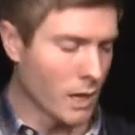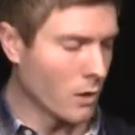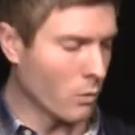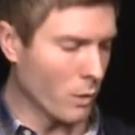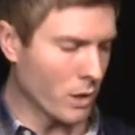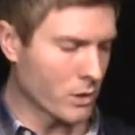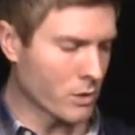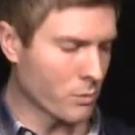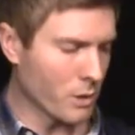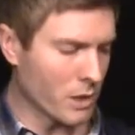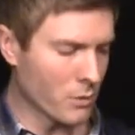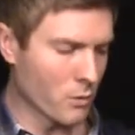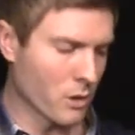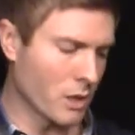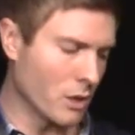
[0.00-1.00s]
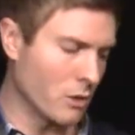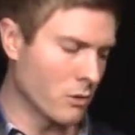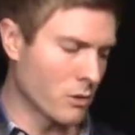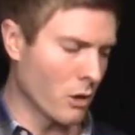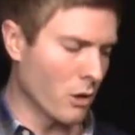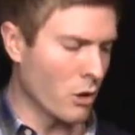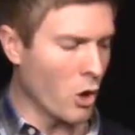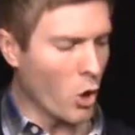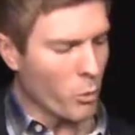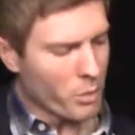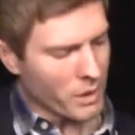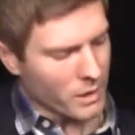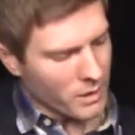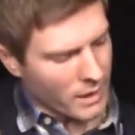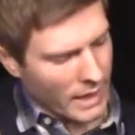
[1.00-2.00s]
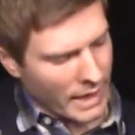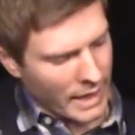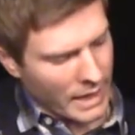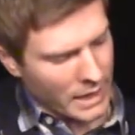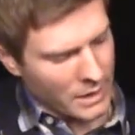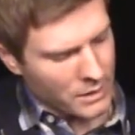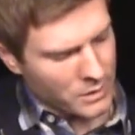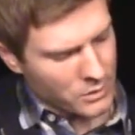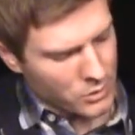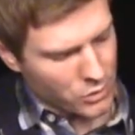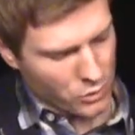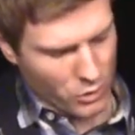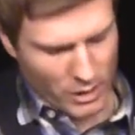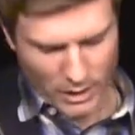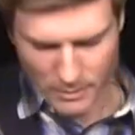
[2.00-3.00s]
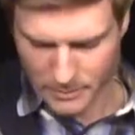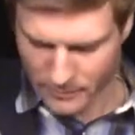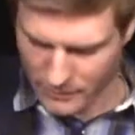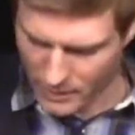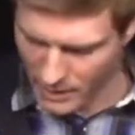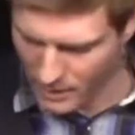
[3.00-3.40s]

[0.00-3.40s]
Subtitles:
which means we're going to use our open A string,